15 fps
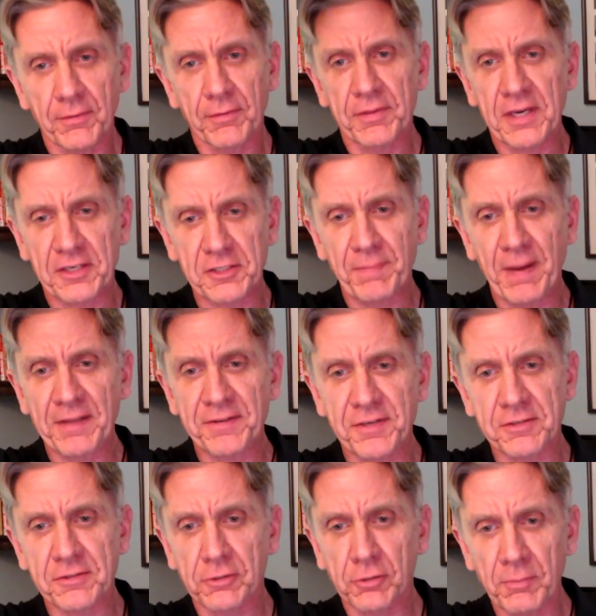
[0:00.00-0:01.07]
the
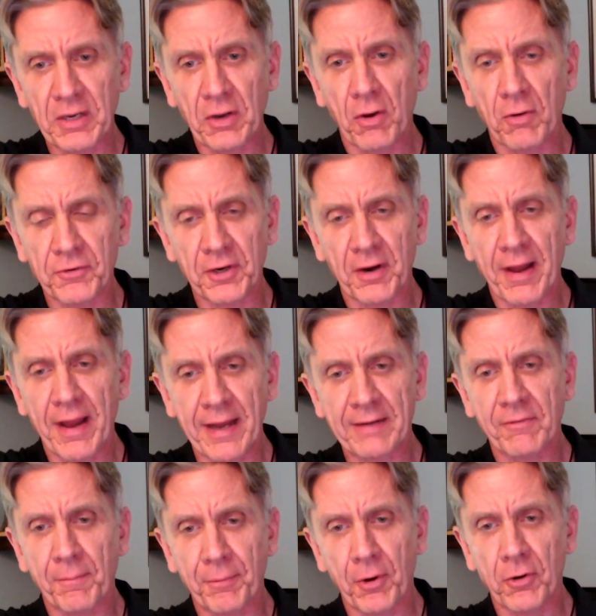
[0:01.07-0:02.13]
expenses looming over your head
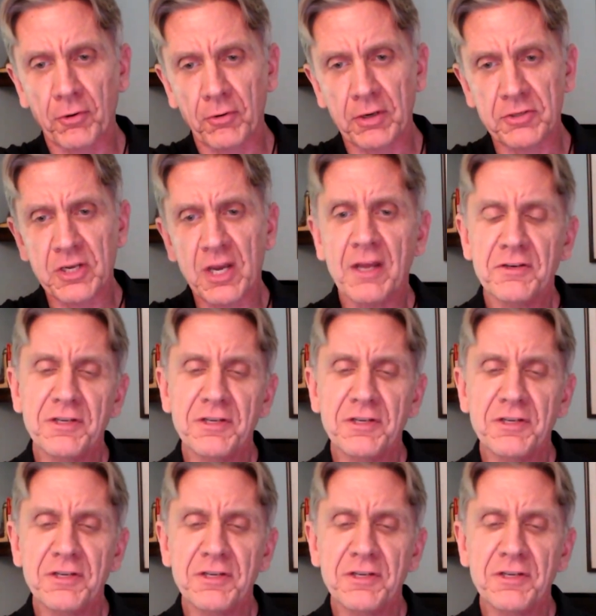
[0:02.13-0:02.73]
of a brokerage.